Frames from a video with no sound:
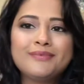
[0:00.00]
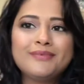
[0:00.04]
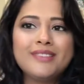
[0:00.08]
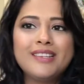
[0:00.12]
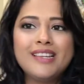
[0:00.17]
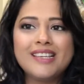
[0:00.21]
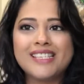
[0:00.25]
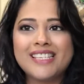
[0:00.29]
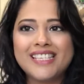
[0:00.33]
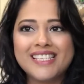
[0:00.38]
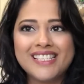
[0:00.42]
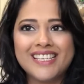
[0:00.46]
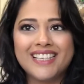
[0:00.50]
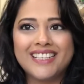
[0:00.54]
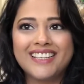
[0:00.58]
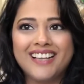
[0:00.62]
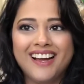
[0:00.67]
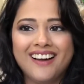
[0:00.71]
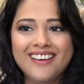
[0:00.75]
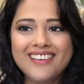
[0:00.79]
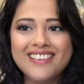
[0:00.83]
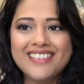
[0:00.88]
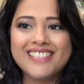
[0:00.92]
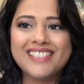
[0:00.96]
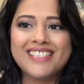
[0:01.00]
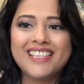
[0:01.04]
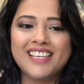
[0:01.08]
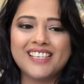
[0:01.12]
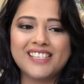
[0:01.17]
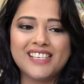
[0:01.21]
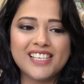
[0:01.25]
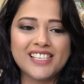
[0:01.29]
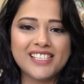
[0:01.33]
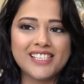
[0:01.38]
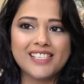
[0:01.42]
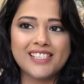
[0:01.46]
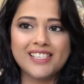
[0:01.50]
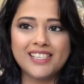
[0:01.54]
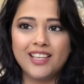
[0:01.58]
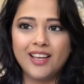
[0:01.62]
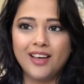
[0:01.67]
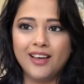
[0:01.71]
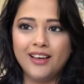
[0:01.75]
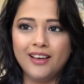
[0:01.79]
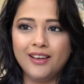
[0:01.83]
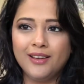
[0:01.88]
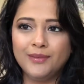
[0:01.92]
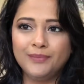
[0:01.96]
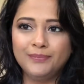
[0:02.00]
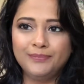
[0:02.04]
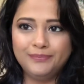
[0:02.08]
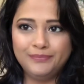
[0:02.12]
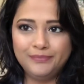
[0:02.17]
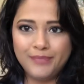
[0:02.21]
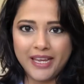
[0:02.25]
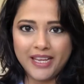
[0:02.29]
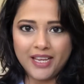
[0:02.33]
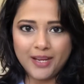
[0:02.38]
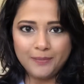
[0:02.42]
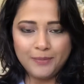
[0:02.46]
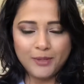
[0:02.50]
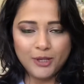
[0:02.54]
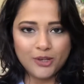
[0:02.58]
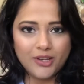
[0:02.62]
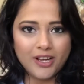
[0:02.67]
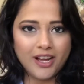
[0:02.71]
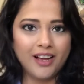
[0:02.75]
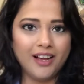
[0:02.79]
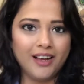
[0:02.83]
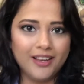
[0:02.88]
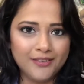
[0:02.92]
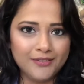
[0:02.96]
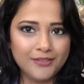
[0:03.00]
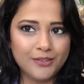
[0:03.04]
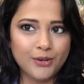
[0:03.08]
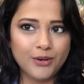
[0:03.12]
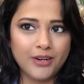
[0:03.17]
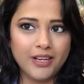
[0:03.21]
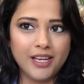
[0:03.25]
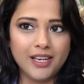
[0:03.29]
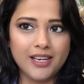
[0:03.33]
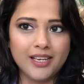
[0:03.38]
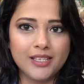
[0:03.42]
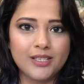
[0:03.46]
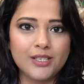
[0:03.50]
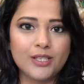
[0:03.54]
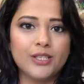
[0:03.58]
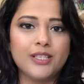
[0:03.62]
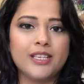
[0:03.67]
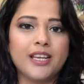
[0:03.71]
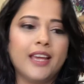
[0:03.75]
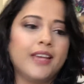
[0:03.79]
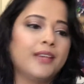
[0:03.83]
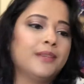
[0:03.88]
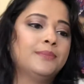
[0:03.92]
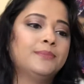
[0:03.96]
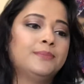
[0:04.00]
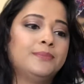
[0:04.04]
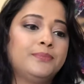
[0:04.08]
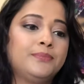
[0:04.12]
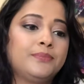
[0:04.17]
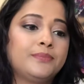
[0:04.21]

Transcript: This is it guys. This is the makeup look I've created today.